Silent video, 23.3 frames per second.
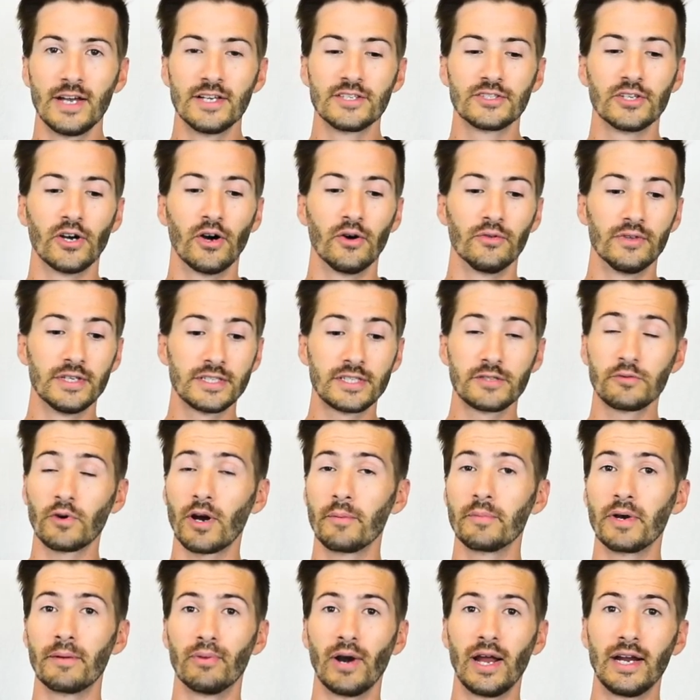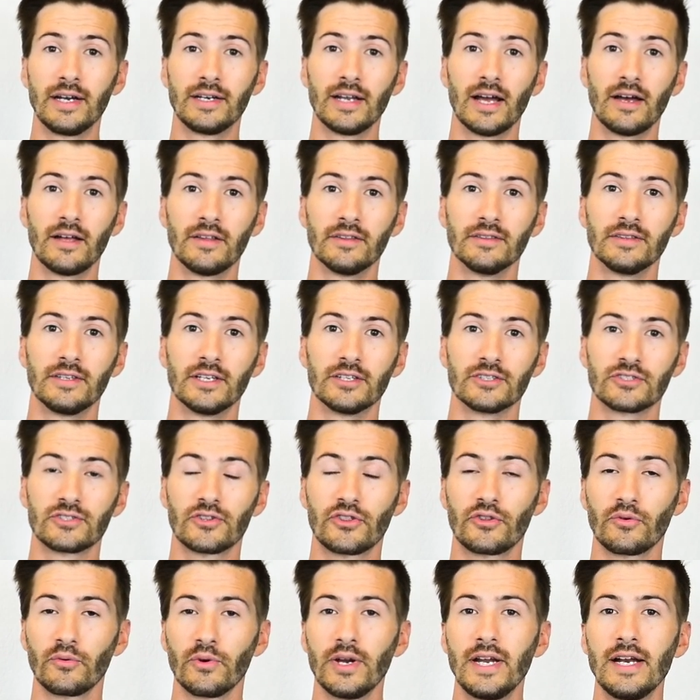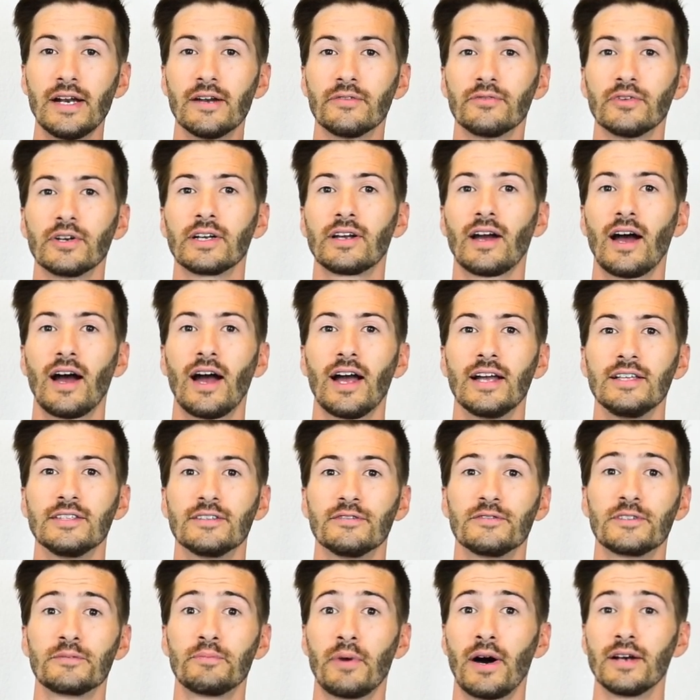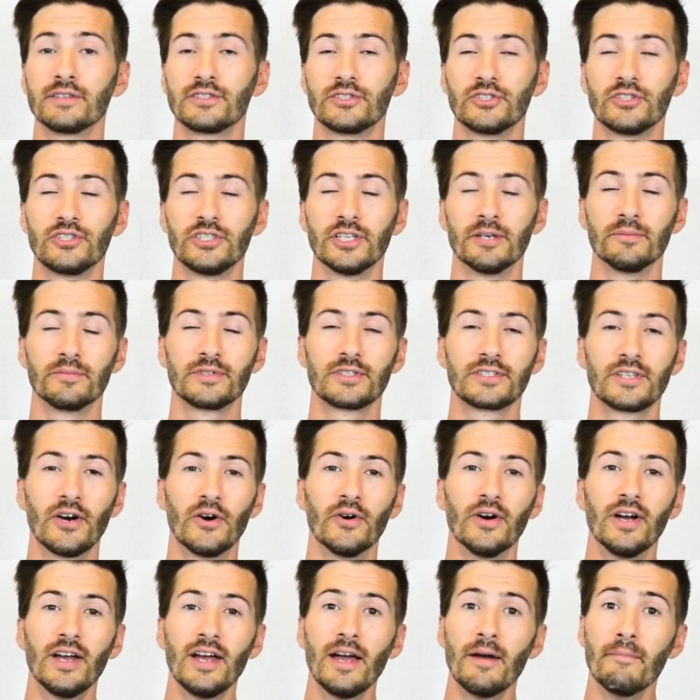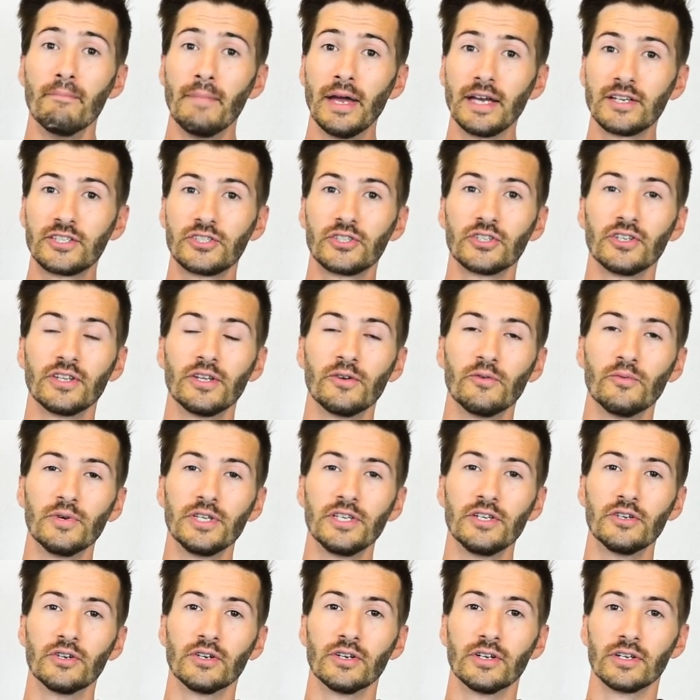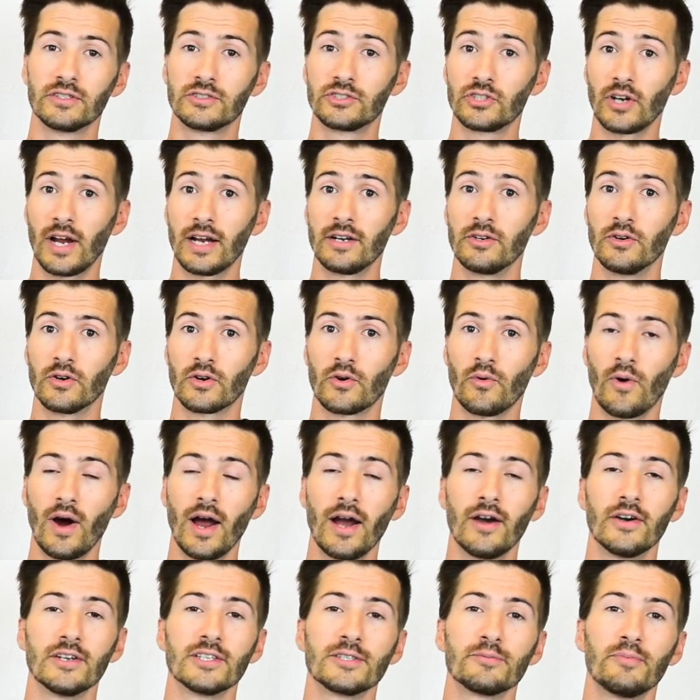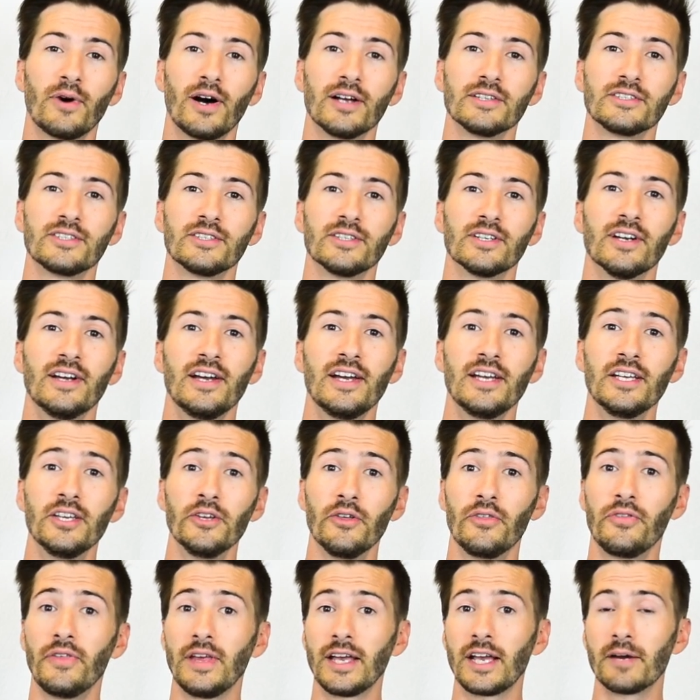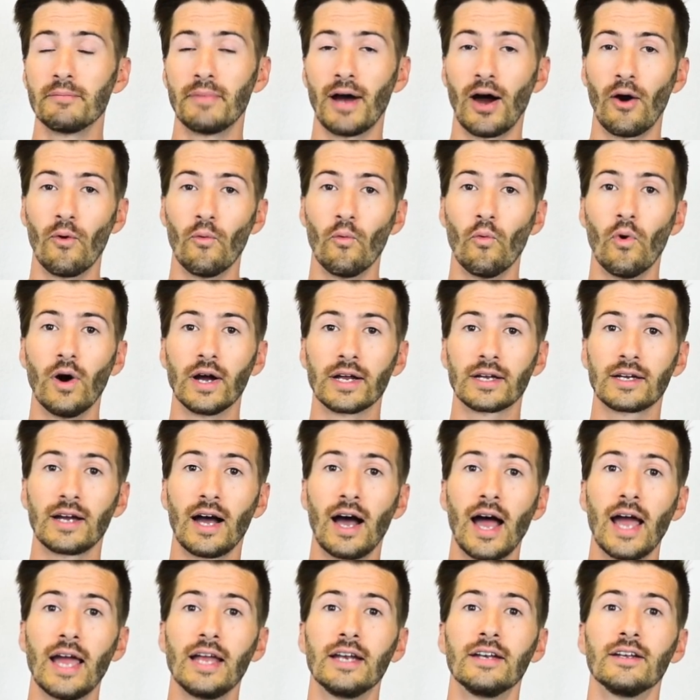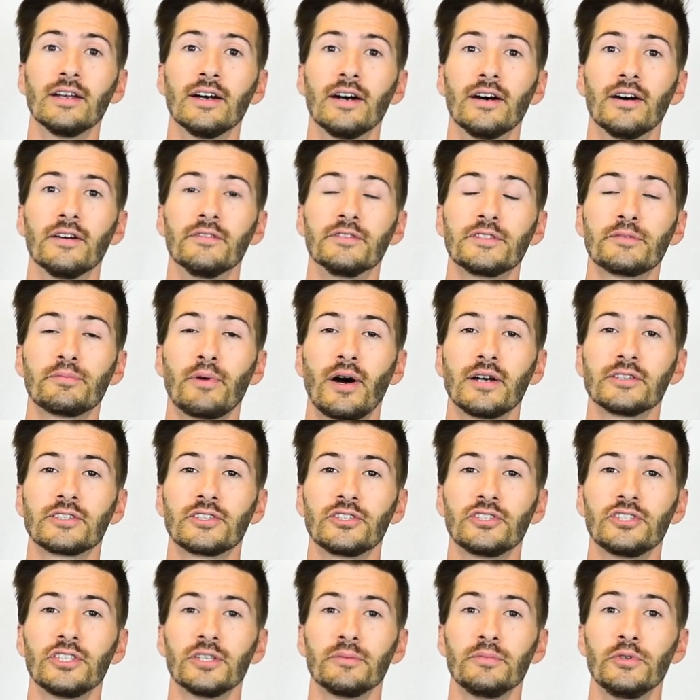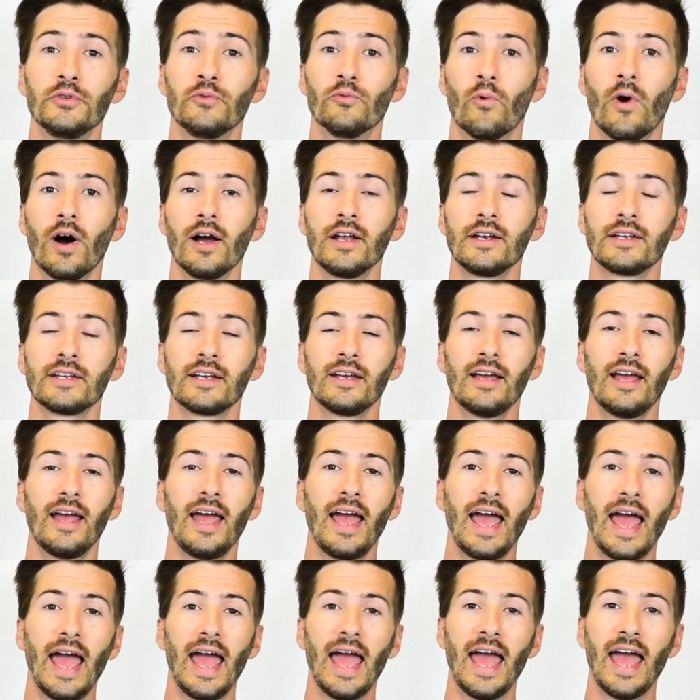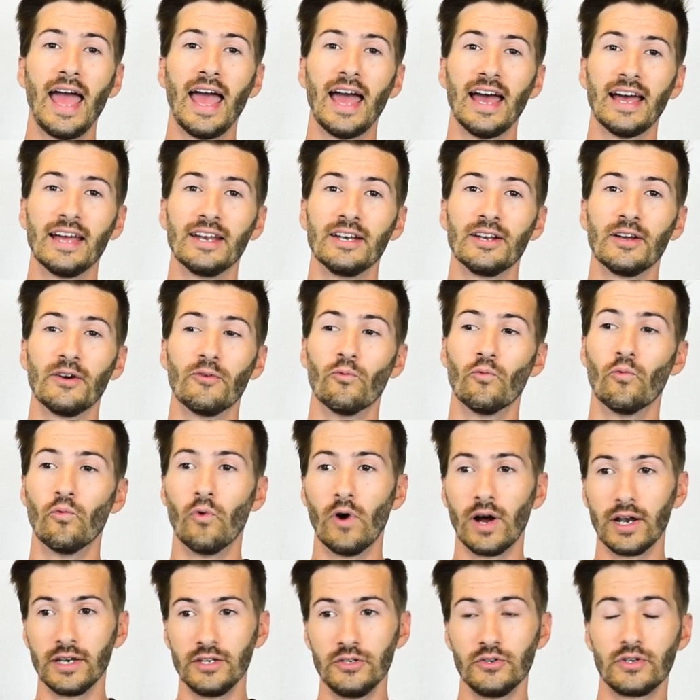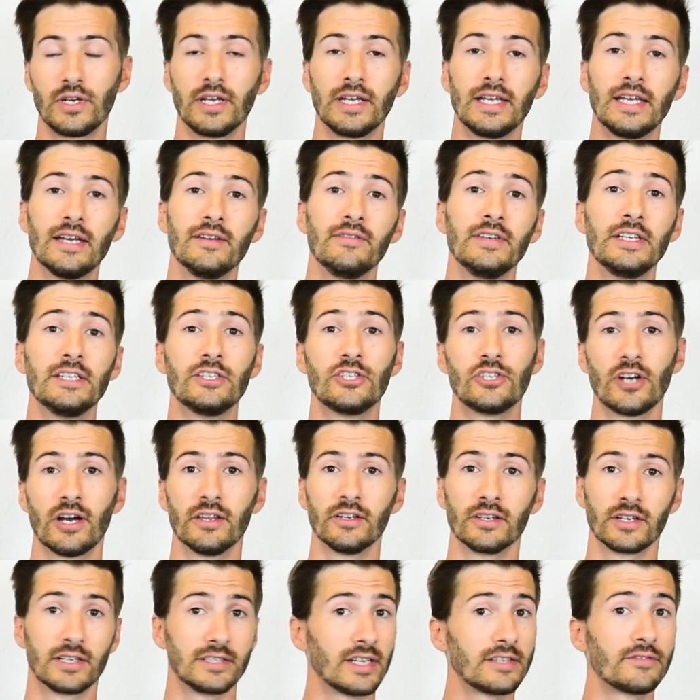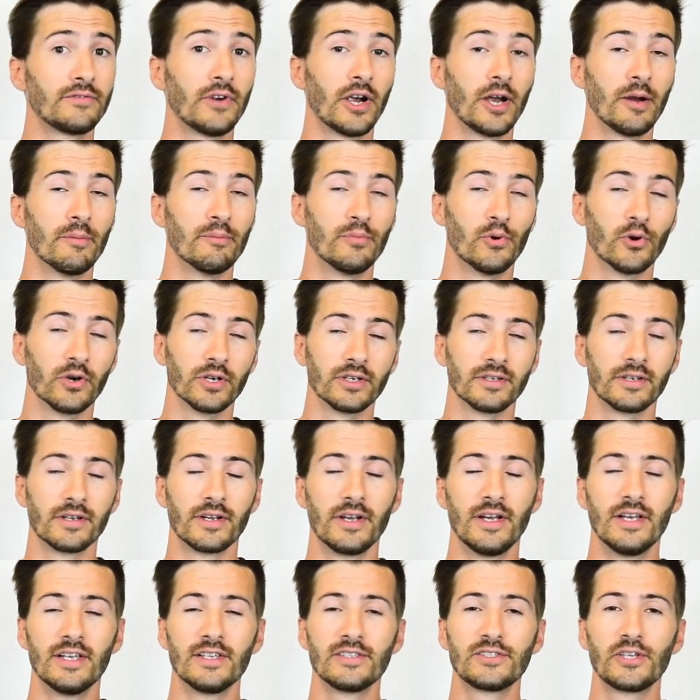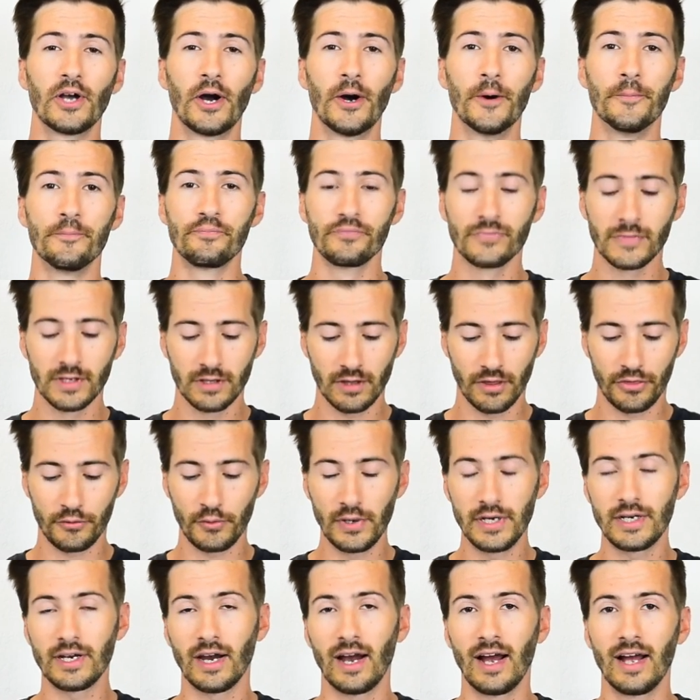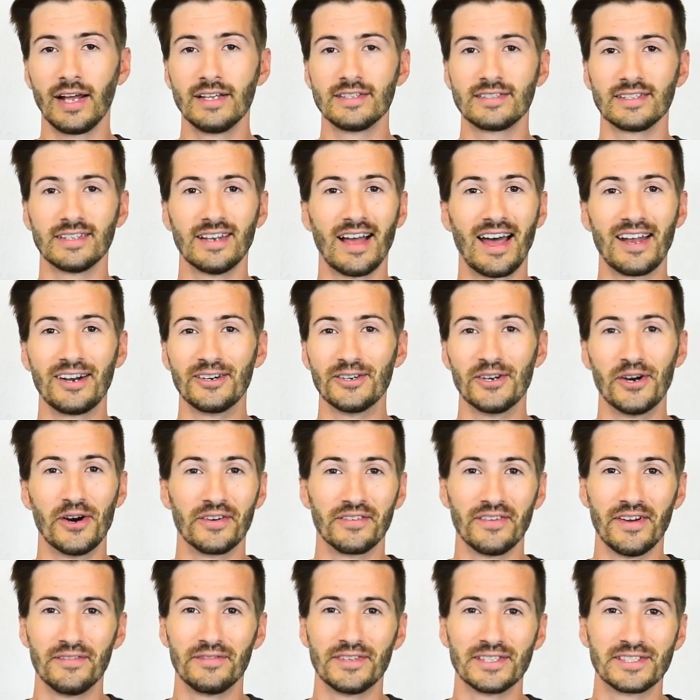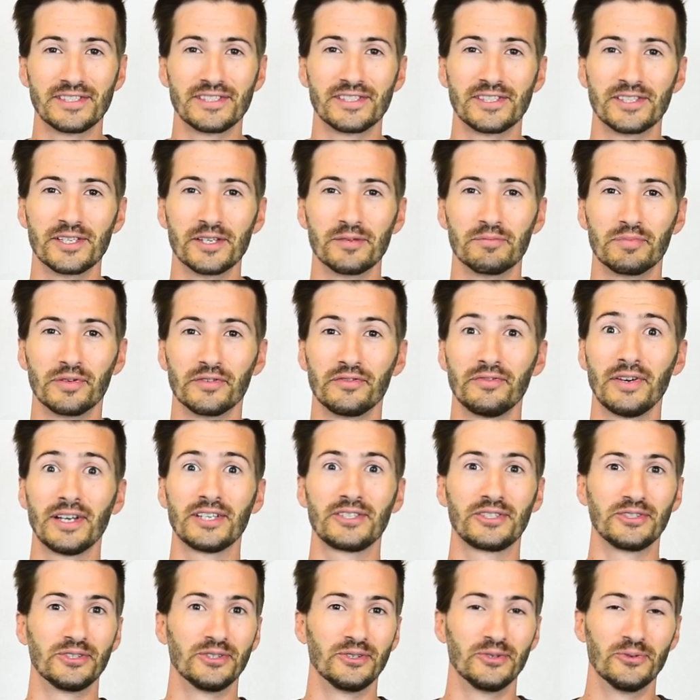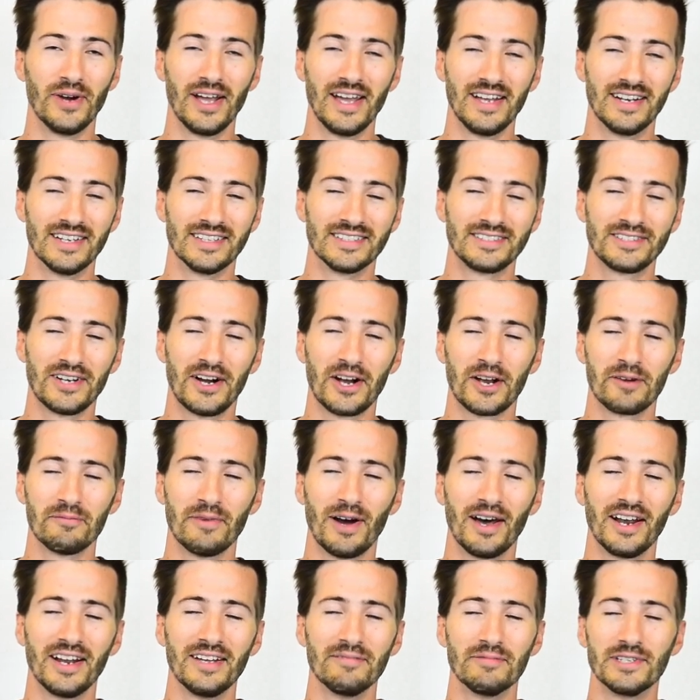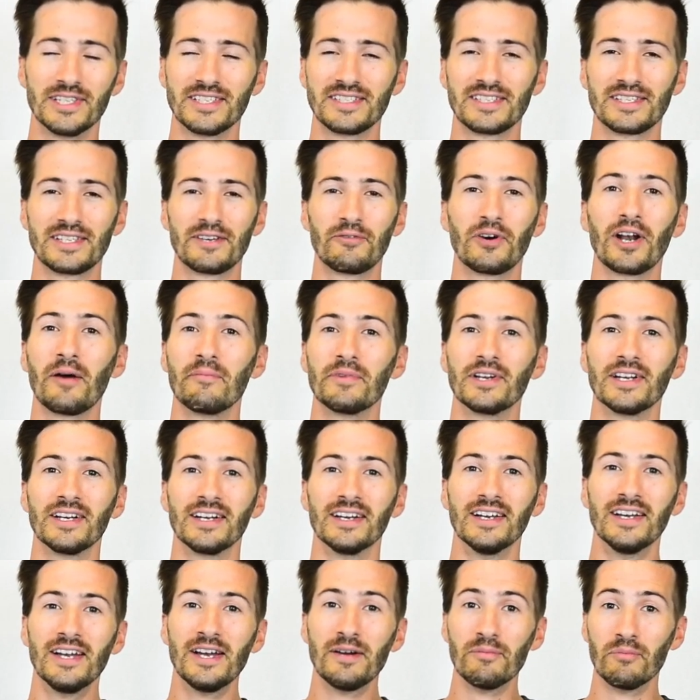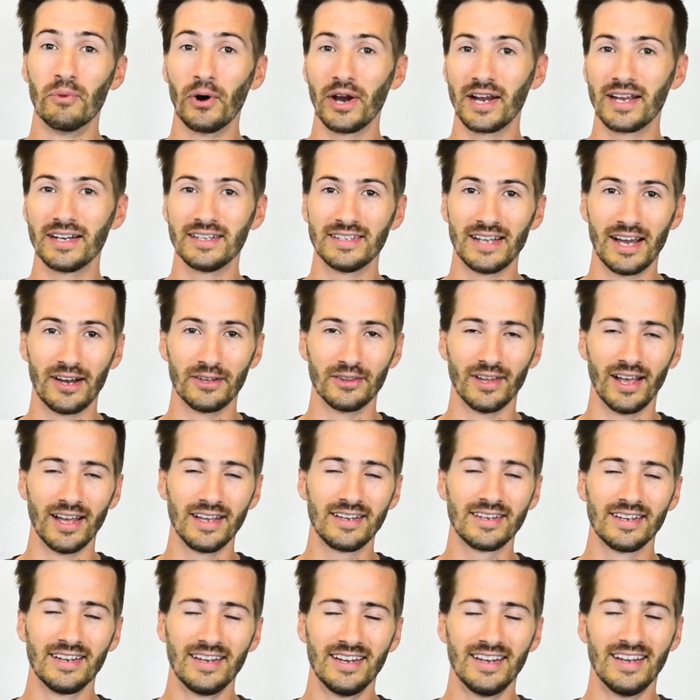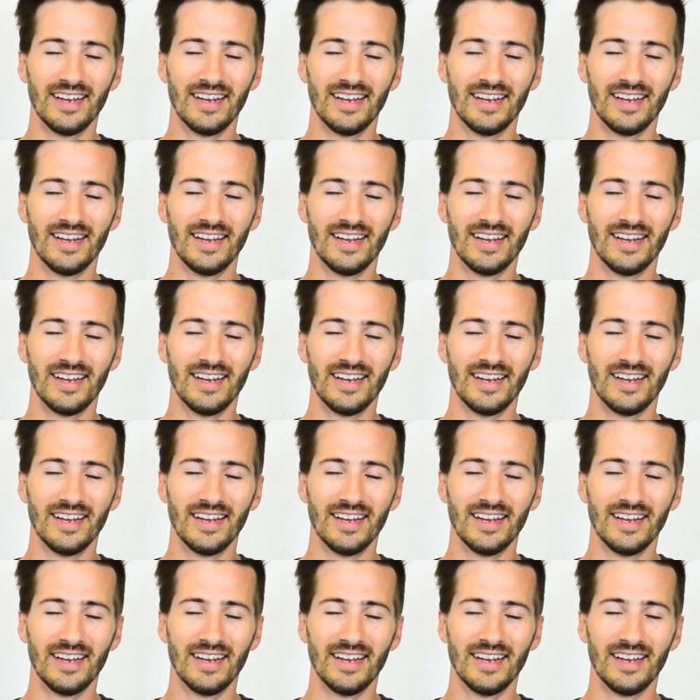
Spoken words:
So this is where I'm going to break down. There's three different kinds of sponsorships. So make sure that when you're trying to acquire a sponsor, you think about what kind of sponsorship you want and what you can give each other, because that's very important. So the three kinds, and I don't know if this is the professional way to talk about it, but this is what I'm going to break it down like.